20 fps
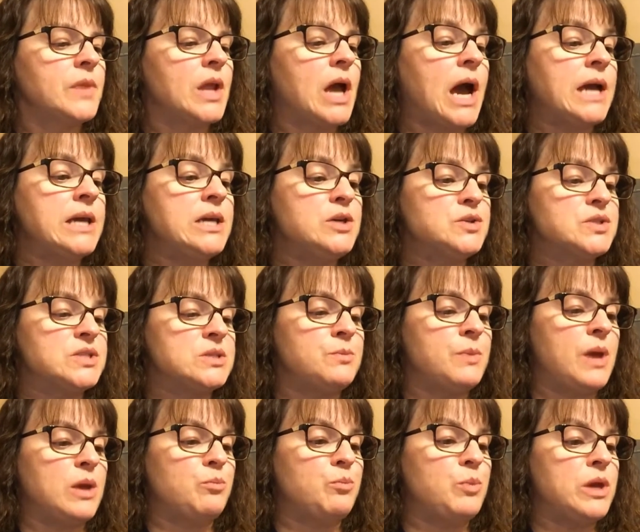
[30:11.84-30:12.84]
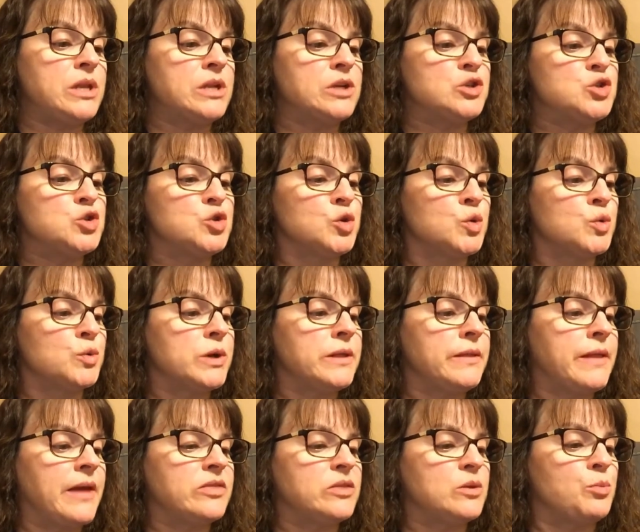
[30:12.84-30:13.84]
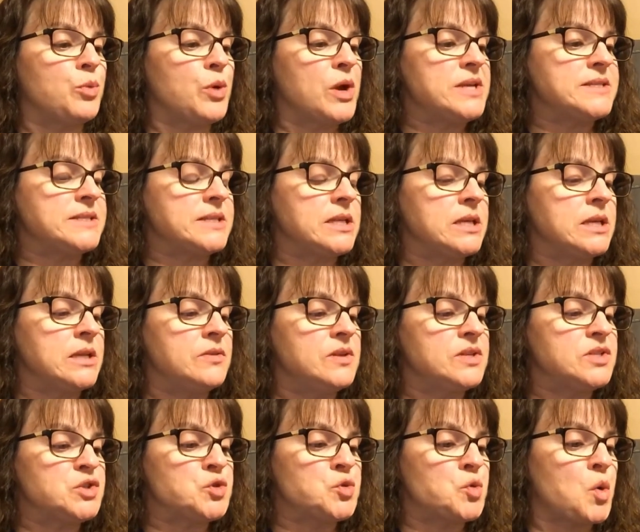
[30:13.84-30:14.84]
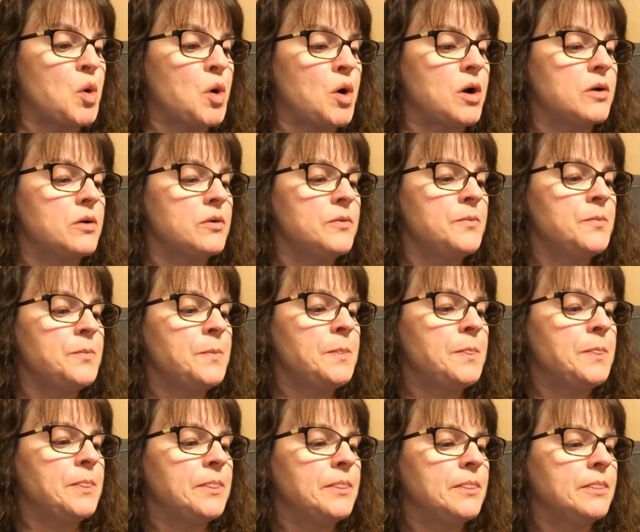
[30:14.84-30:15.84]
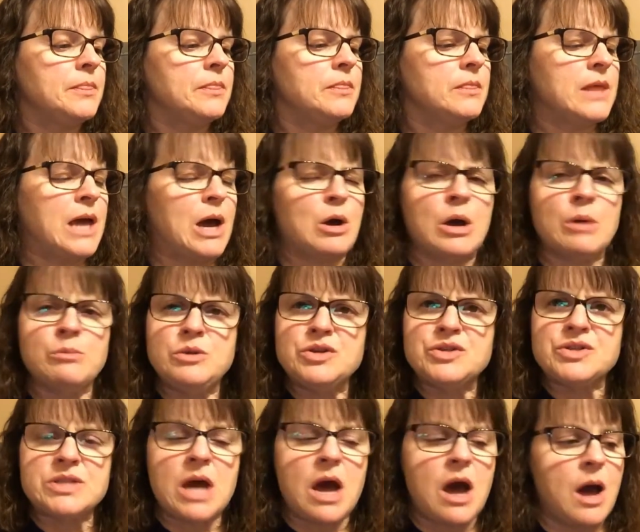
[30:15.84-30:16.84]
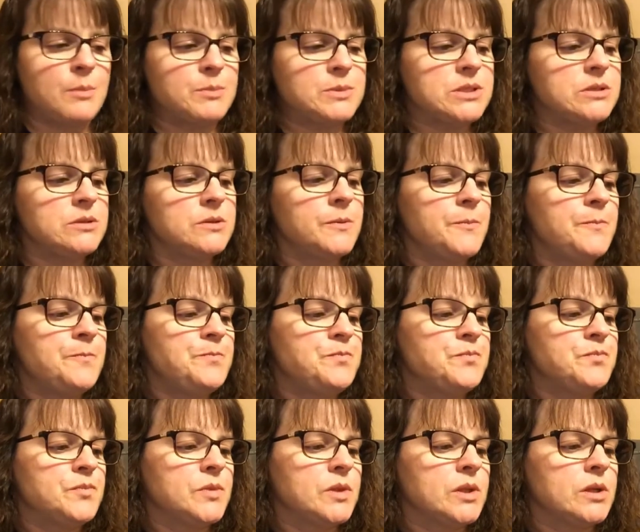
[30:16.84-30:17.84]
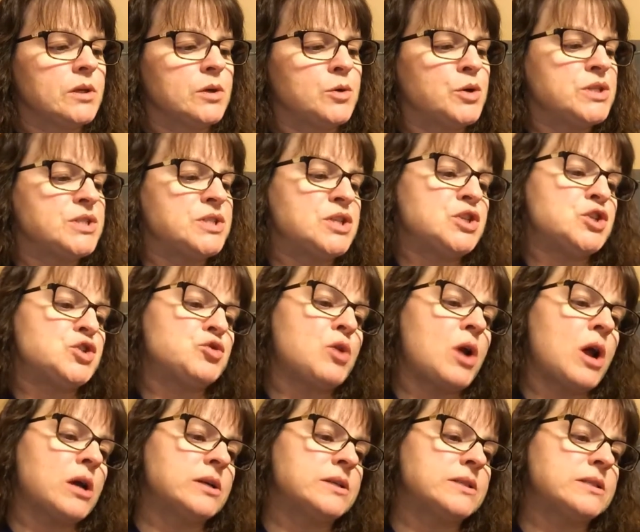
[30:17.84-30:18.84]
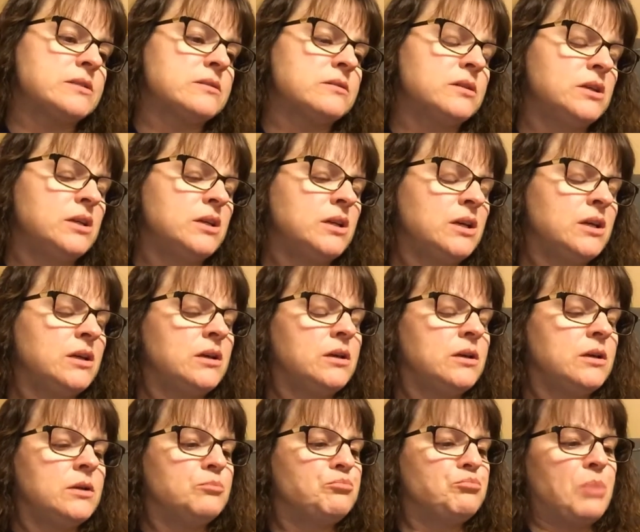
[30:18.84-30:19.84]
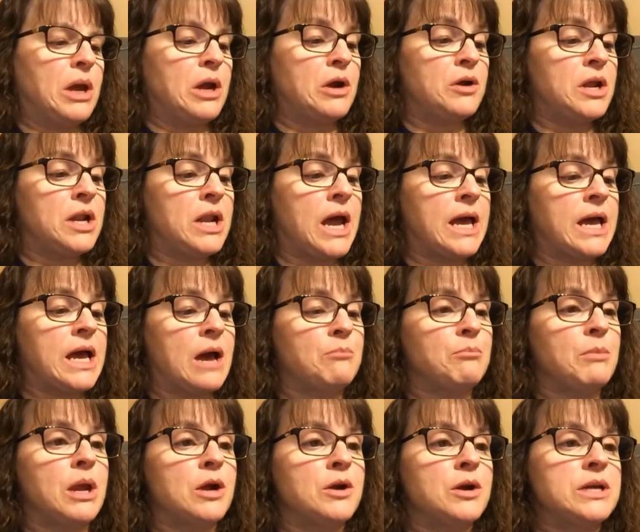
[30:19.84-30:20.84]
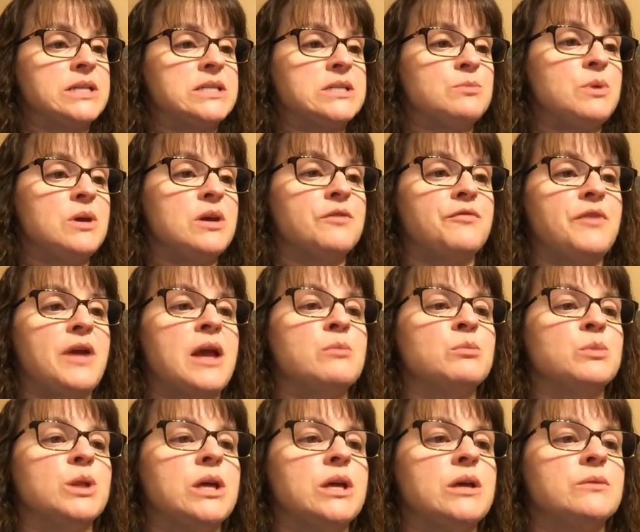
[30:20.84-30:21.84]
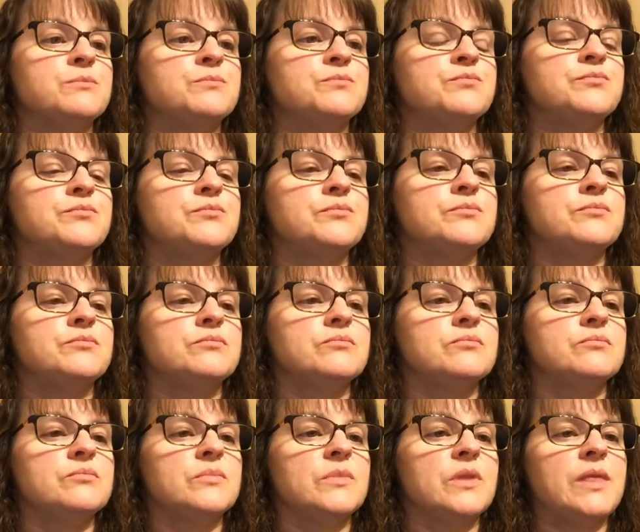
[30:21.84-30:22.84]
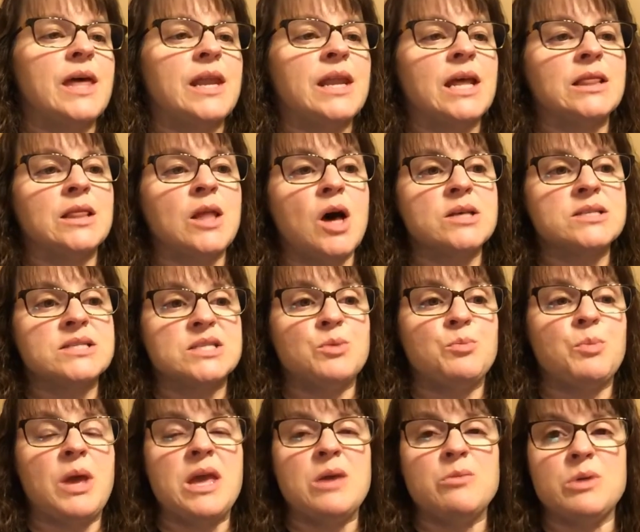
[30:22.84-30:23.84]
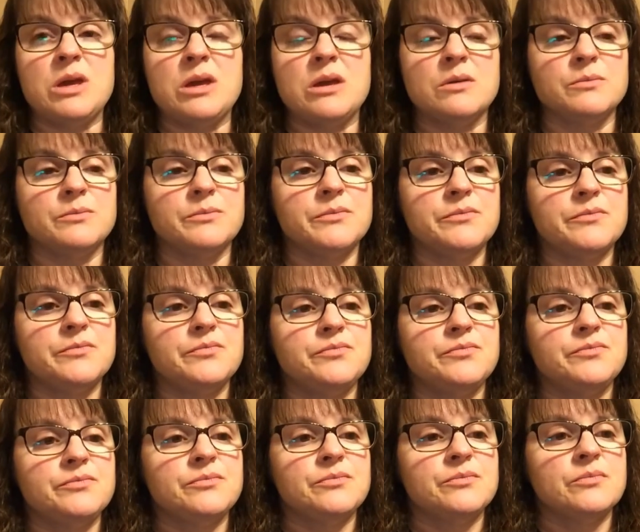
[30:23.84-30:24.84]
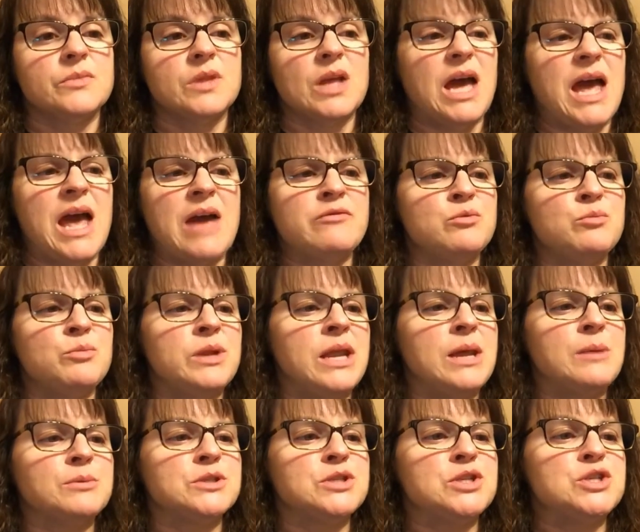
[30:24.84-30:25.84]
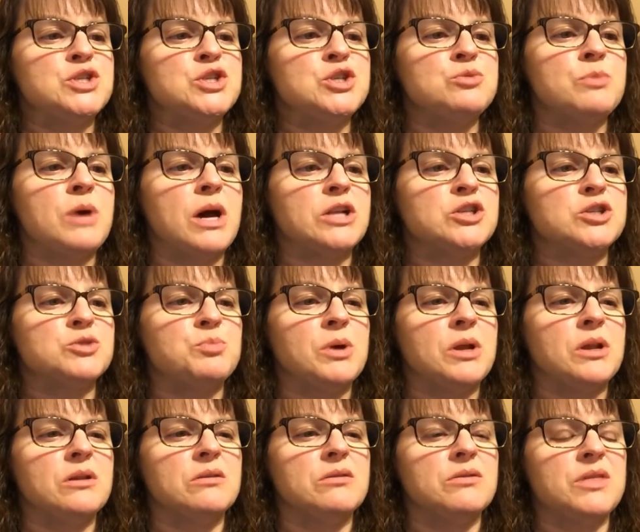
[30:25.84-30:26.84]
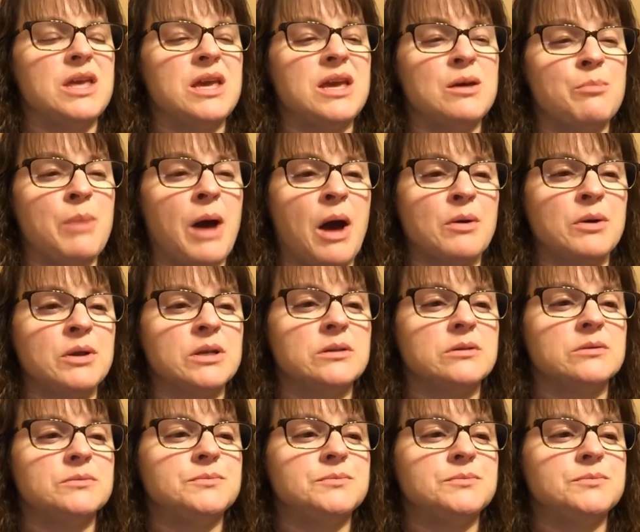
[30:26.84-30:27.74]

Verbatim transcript: I used to make beaded jewelry like the bracelet in this drawer. How come you stopped? Kristen shrugs. Perry and I got married to be a family. Then I lost a baby. I haven't been able to do much but think about it.